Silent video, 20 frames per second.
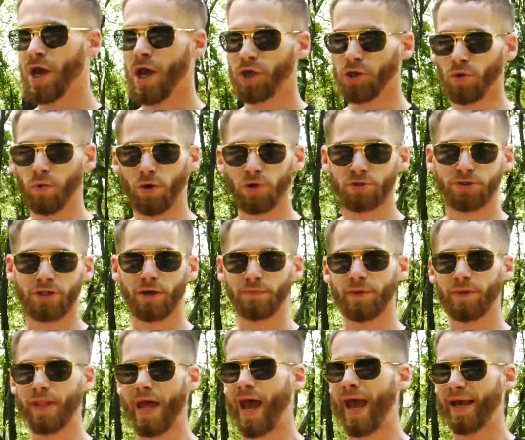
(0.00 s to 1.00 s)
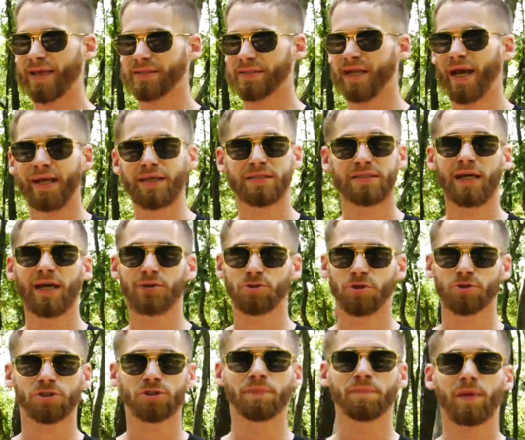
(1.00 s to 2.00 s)
You want something that has night sights or
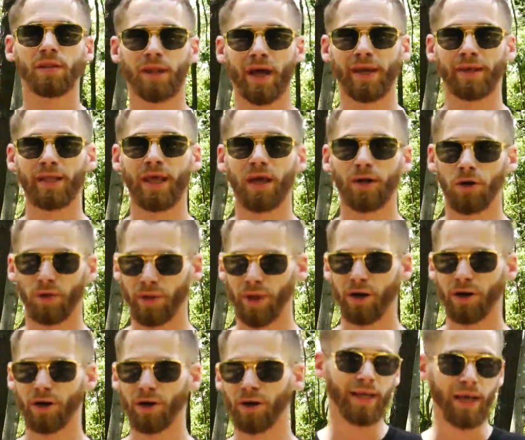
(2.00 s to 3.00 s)
something like that on there.